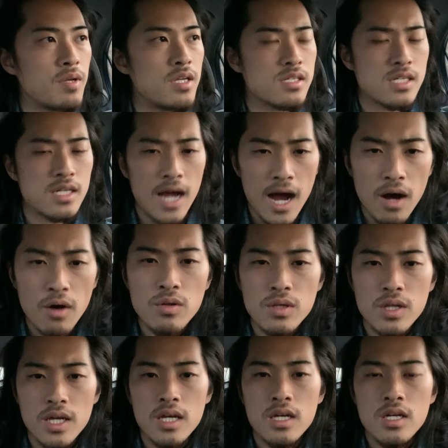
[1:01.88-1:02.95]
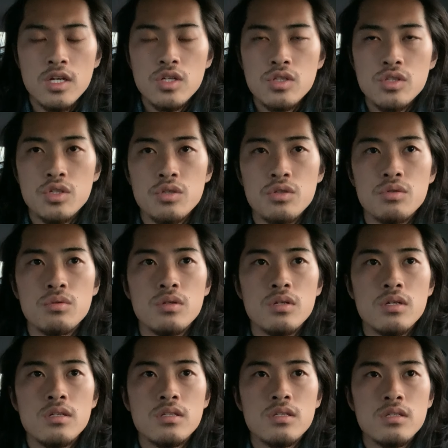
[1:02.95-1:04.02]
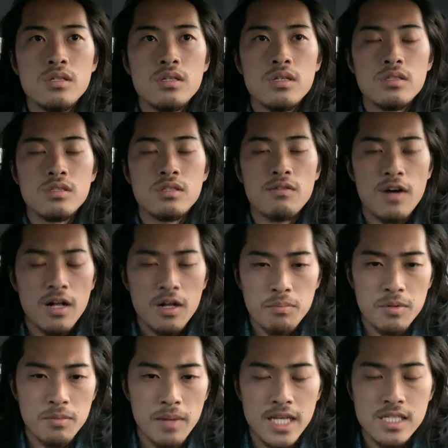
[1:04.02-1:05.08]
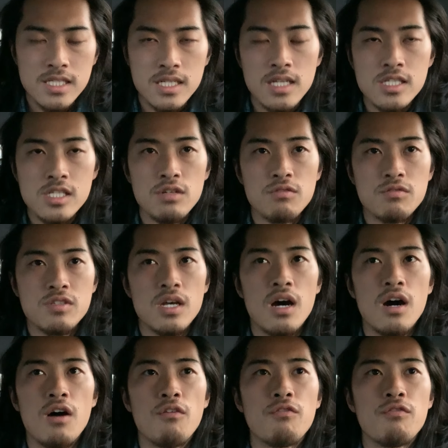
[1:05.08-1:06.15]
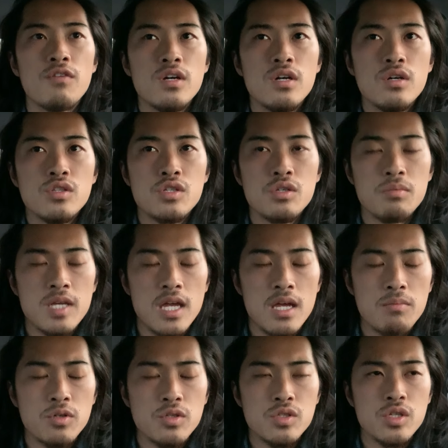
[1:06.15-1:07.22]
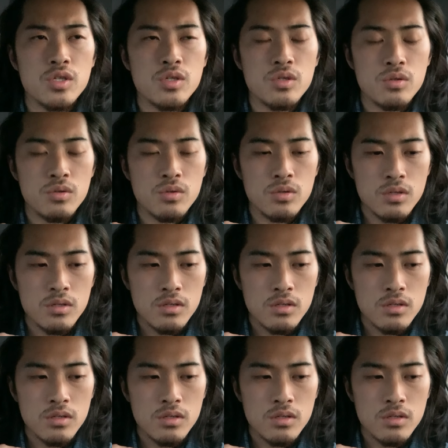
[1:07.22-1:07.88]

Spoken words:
is an outlet to develop in my sense of self, to be able to